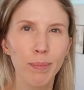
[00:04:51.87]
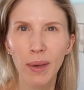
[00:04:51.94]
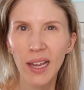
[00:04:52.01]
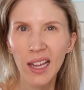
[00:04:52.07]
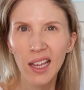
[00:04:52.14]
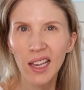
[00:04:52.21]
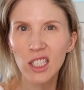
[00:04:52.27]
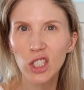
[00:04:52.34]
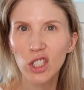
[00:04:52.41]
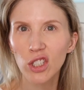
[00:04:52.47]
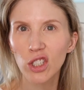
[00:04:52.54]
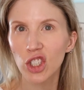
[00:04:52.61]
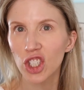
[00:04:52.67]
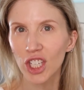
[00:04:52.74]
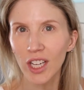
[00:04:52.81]
pinkish
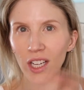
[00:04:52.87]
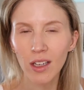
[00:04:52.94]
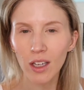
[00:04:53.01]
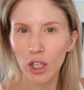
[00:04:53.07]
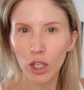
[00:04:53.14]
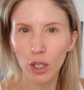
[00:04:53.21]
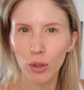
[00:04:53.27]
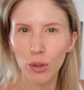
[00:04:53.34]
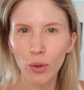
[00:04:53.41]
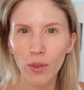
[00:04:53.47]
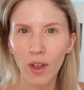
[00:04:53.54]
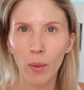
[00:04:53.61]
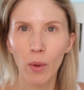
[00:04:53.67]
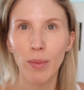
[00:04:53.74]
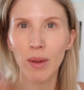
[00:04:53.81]
cheek hue
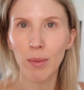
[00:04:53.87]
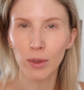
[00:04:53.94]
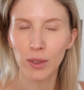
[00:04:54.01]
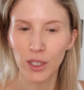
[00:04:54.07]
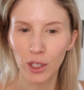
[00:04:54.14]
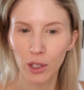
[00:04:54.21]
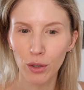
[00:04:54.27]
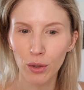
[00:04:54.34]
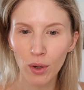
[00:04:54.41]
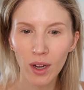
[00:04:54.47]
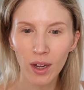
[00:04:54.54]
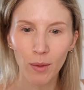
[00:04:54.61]
that when people see you,